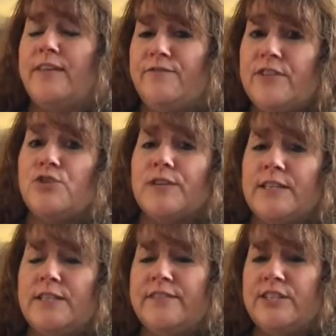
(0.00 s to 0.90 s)

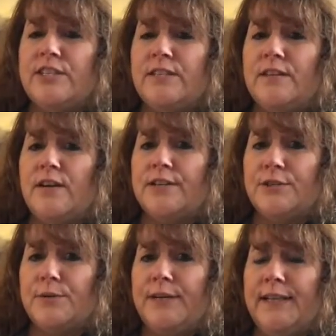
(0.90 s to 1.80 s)
Infantry Division
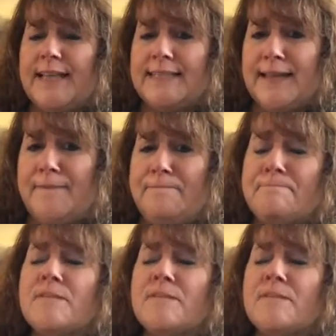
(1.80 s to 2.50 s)
Artillery last time.